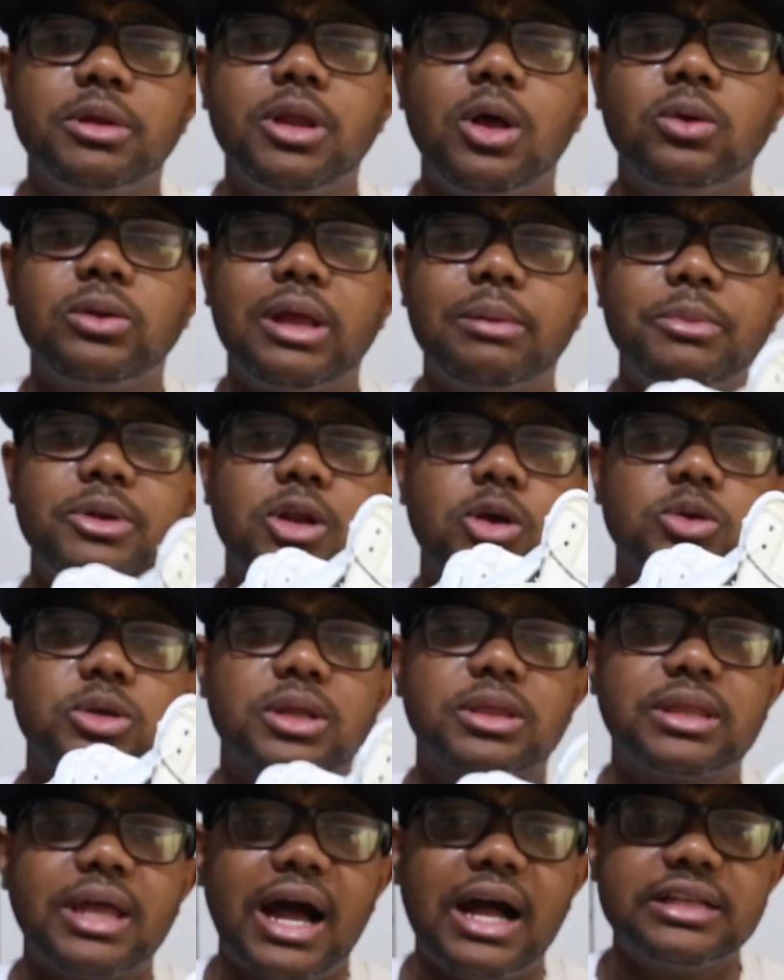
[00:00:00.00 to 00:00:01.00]
below. Let me know
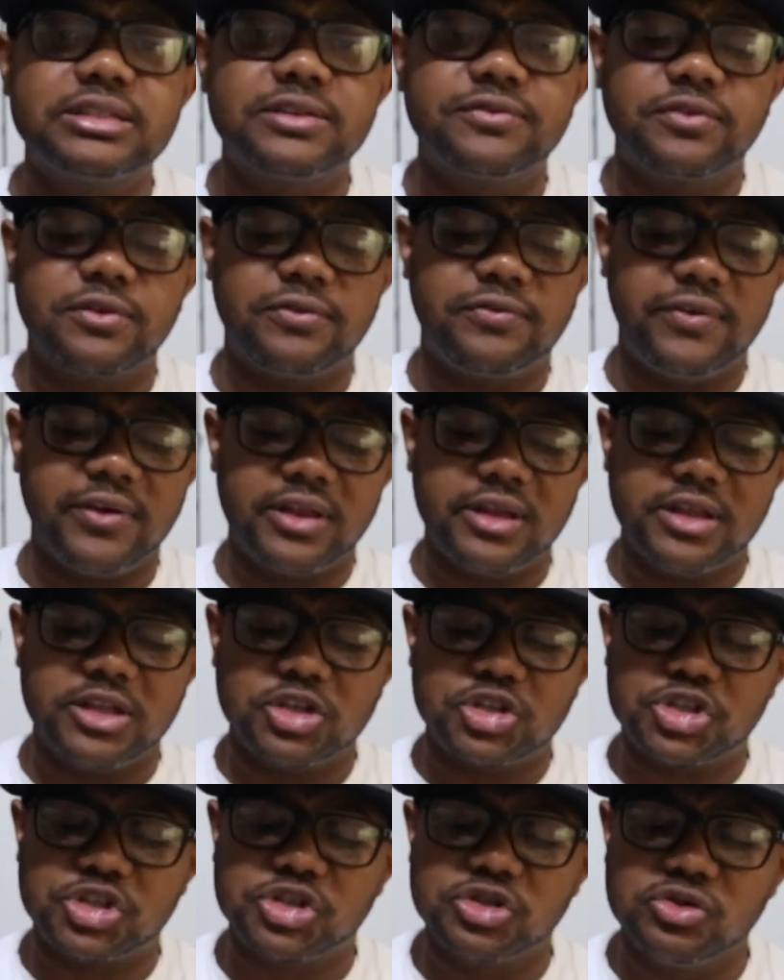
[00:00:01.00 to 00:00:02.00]
your thoughts if you're feeling
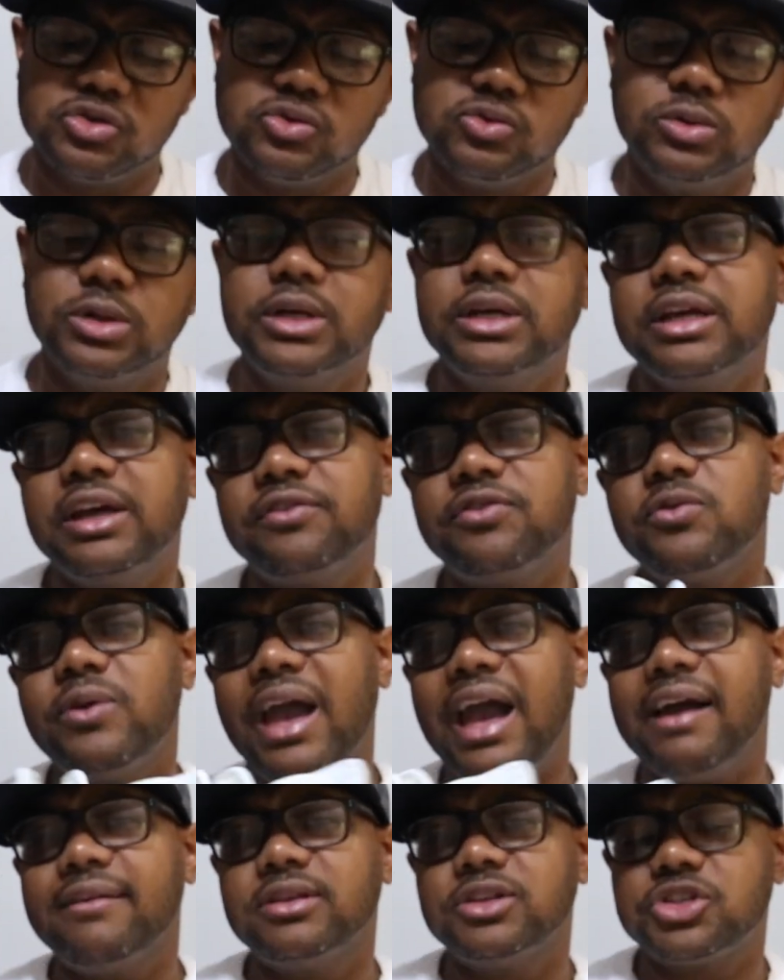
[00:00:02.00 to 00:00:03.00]
this shoe, if you
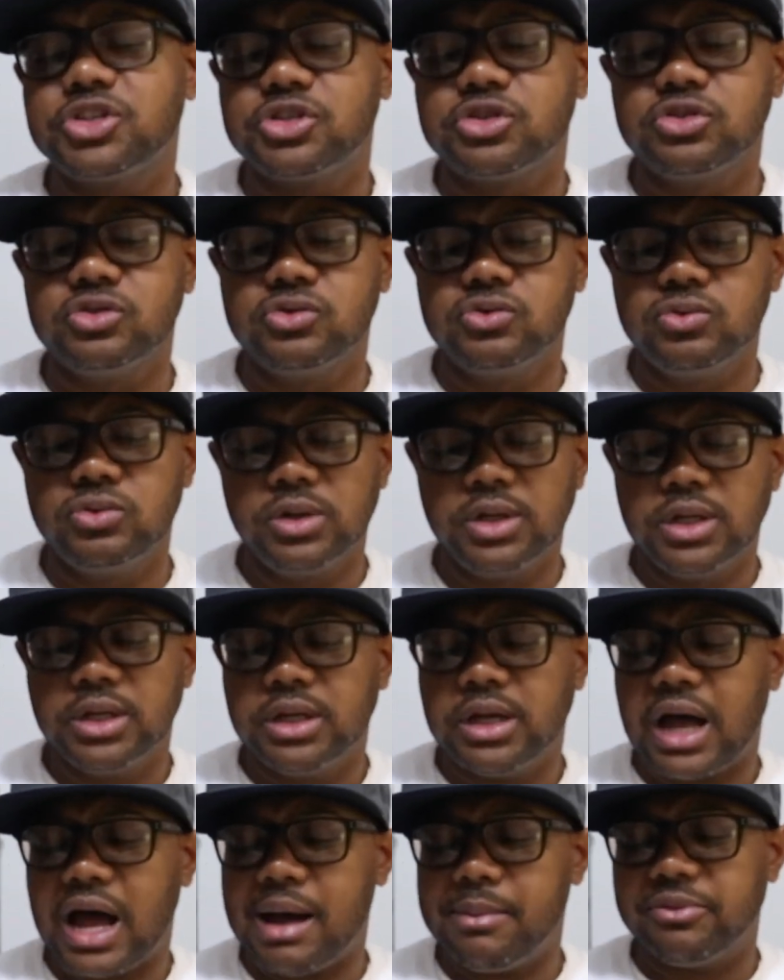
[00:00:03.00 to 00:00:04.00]
had this shoe,
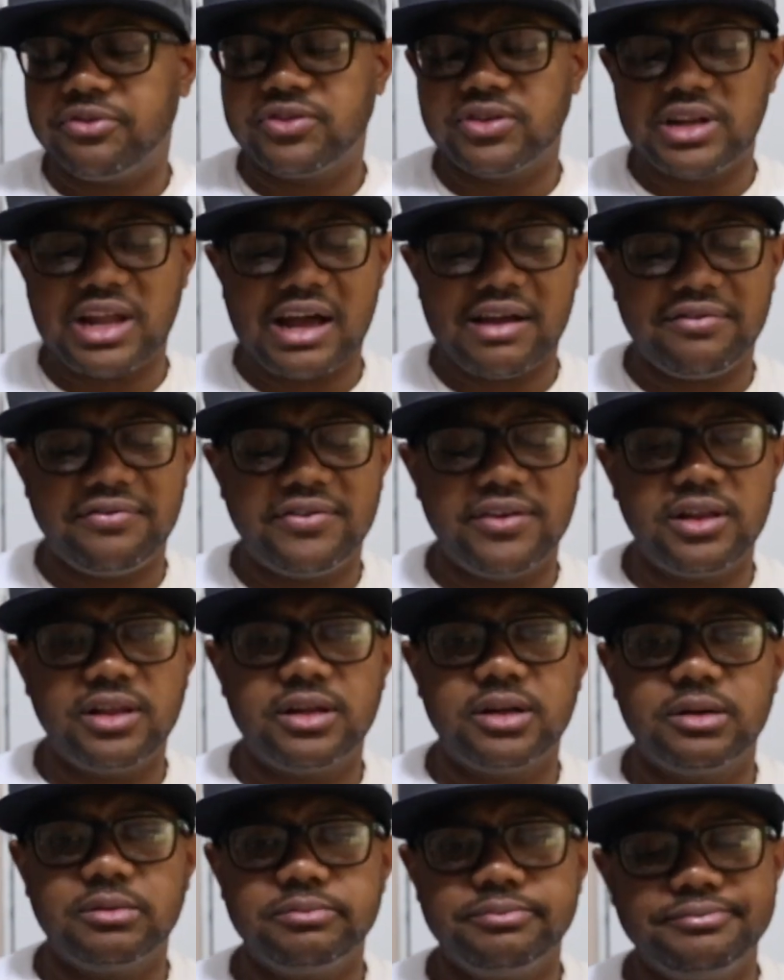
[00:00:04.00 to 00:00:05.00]
um, if you're not
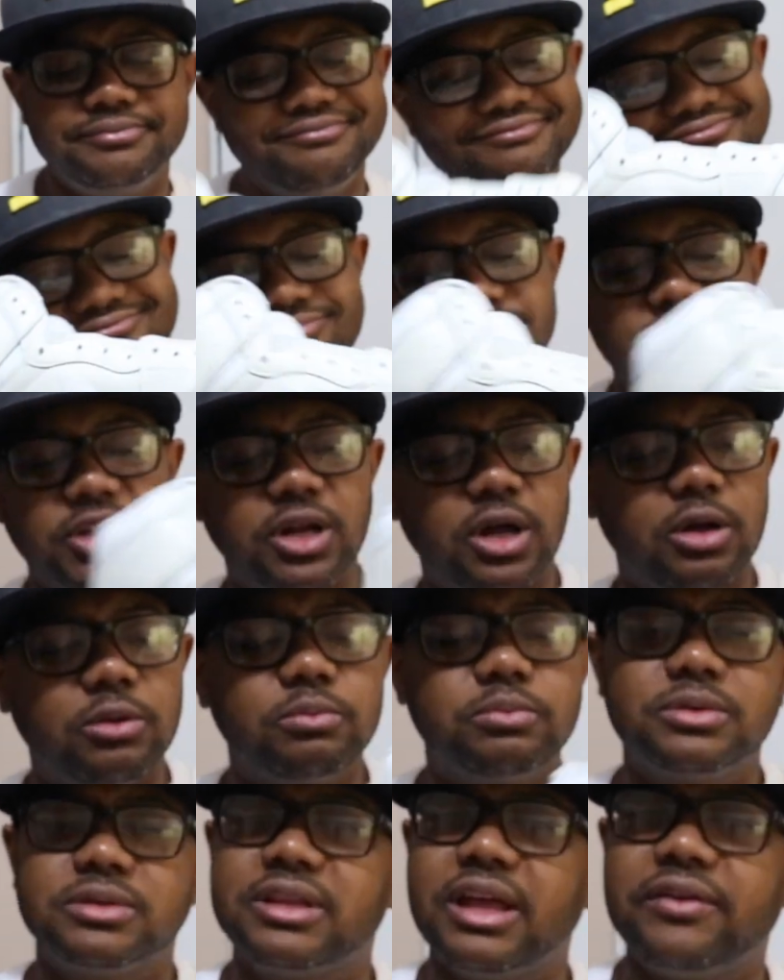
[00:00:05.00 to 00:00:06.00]
feeling them, You
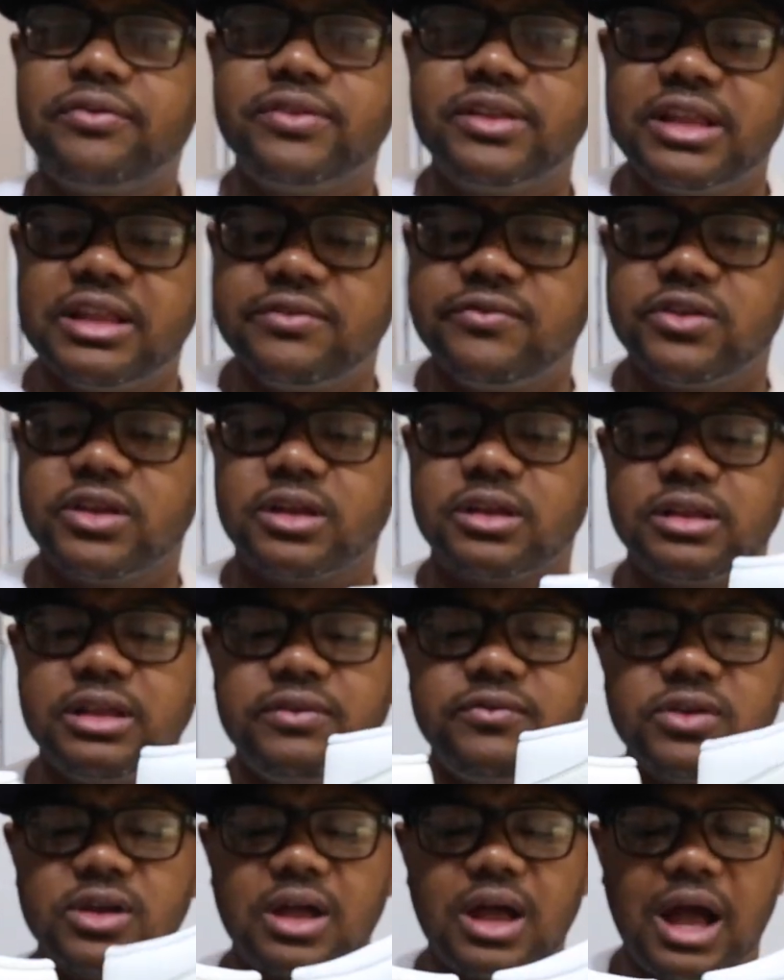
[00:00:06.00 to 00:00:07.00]
know, definitely leave your,
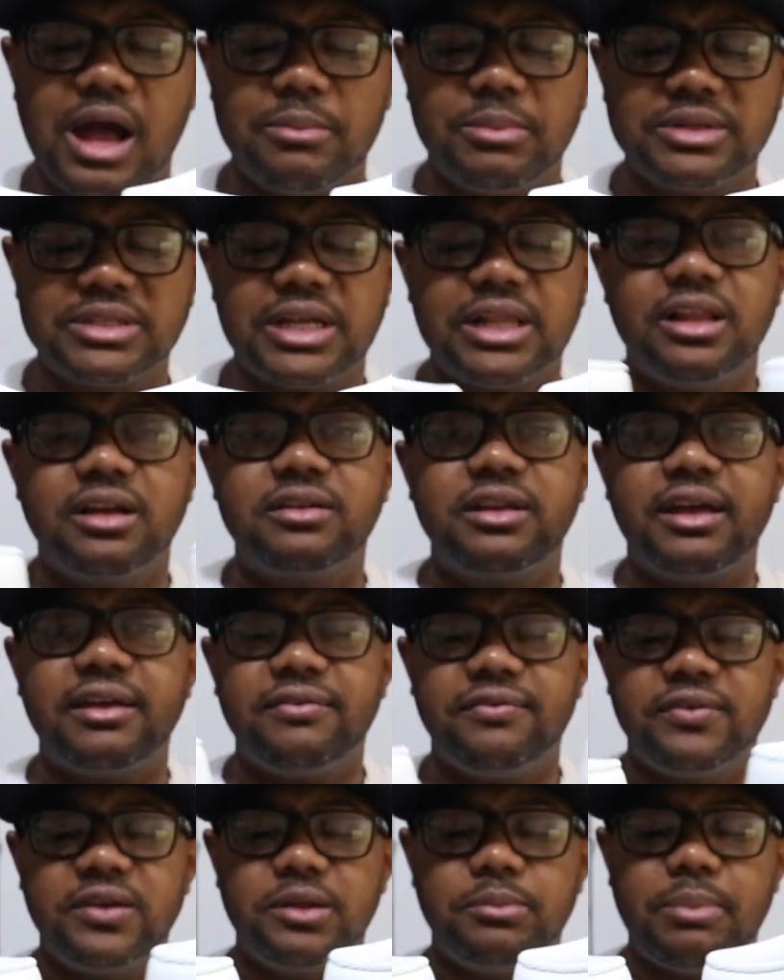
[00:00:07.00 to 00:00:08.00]
leave your comments. I love
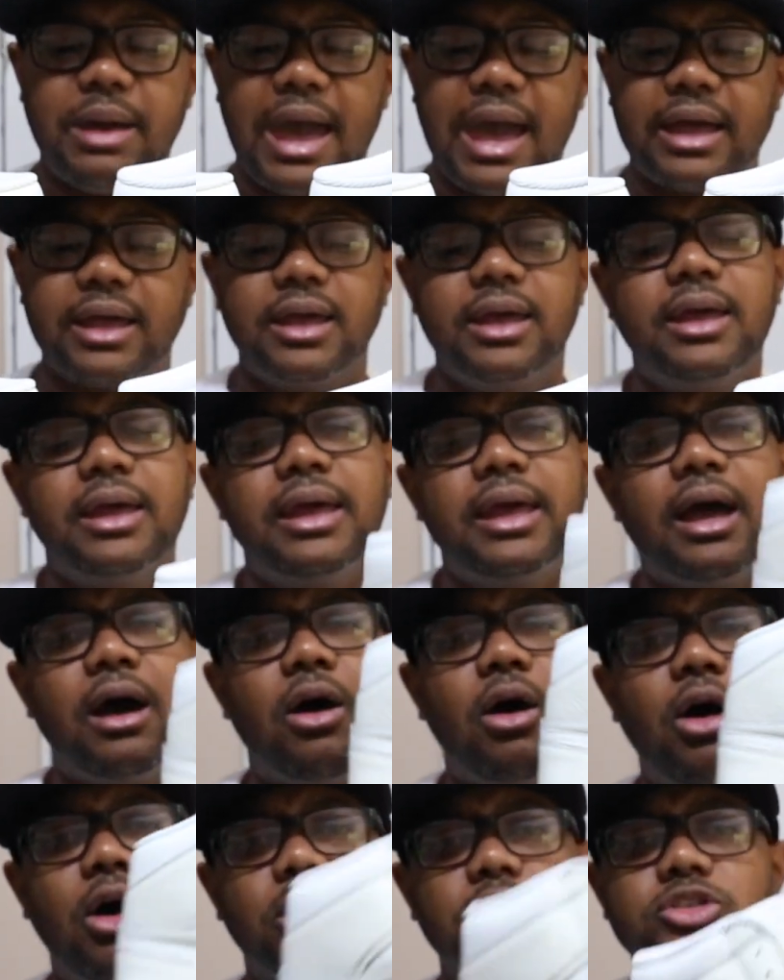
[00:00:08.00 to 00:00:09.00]
that feedback.
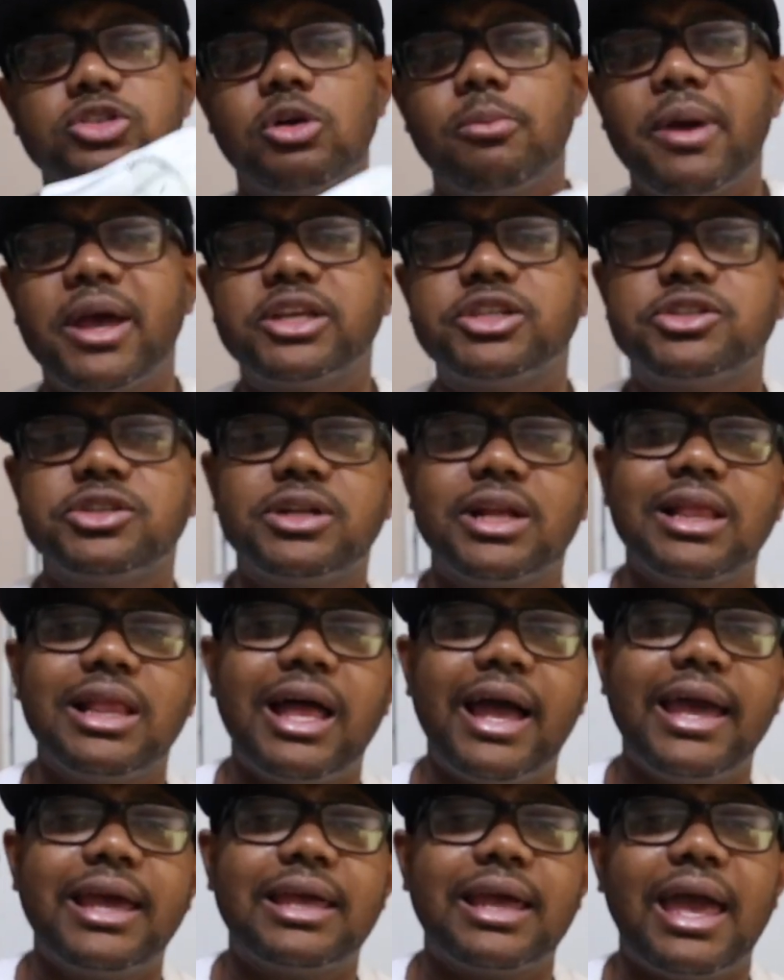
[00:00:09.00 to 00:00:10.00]
Also, make sure to
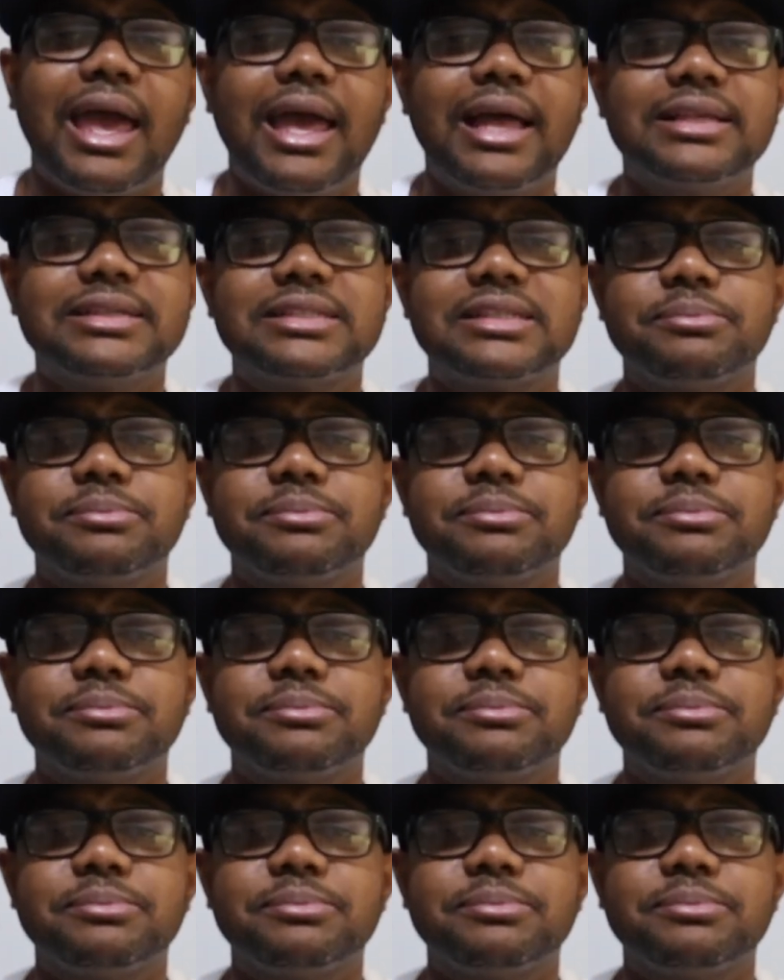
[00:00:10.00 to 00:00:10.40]
like and